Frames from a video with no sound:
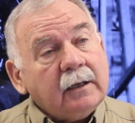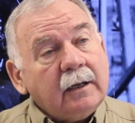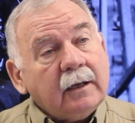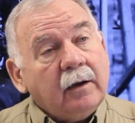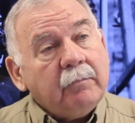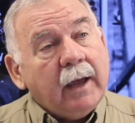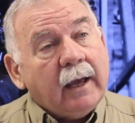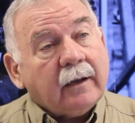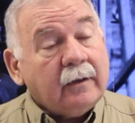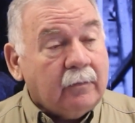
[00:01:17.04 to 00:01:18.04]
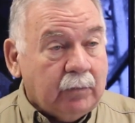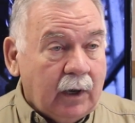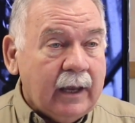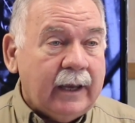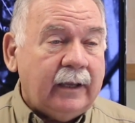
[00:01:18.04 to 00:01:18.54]
going to come back and
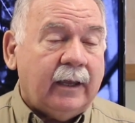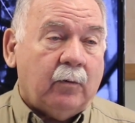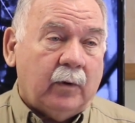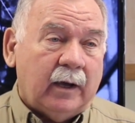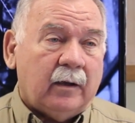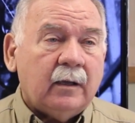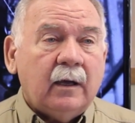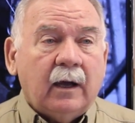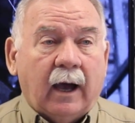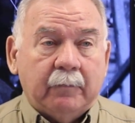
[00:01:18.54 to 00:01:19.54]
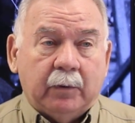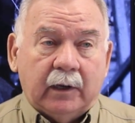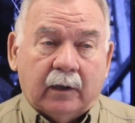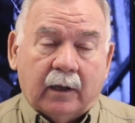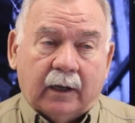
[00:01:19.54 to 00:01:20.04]
complain that, well, I'm
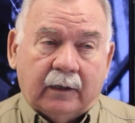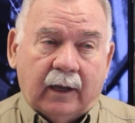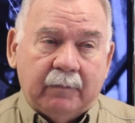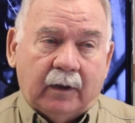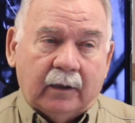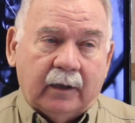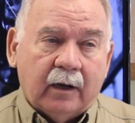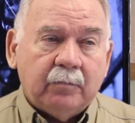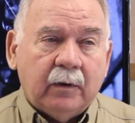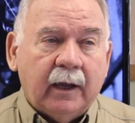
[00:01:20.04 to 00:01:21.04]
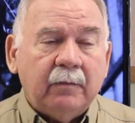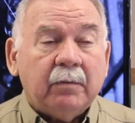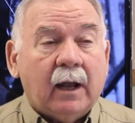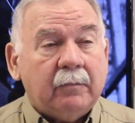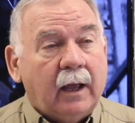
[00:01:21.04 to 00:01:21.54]
putting a lot of time in on the airplane,
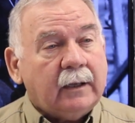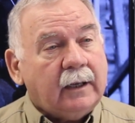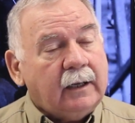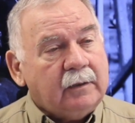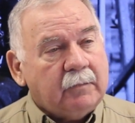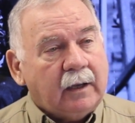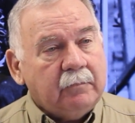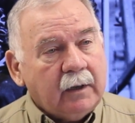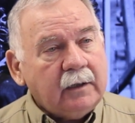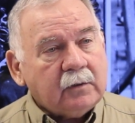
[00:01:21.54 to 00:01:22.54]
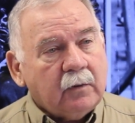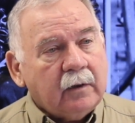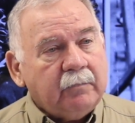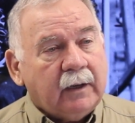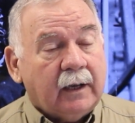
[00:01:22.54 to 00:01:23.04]
but I'm not getting my money's
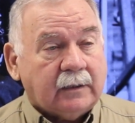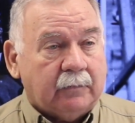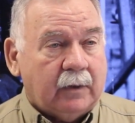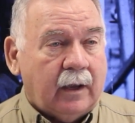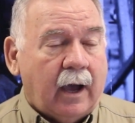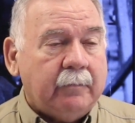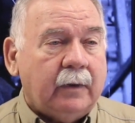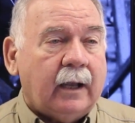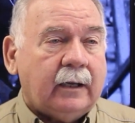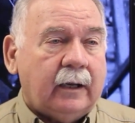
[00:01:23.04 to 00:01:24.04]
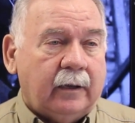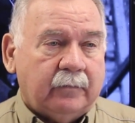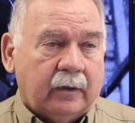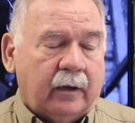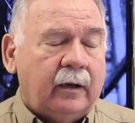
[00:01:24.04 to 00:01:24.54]
worth because I'm not getting
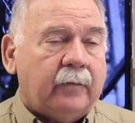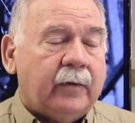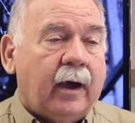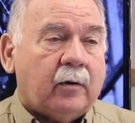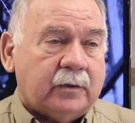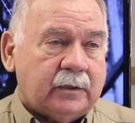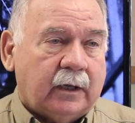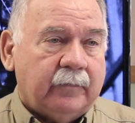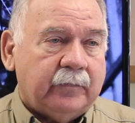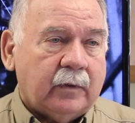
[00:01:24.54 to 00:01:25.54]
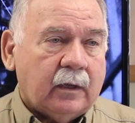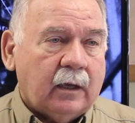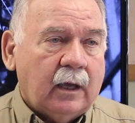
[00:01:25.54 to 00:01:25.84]
enough hours in.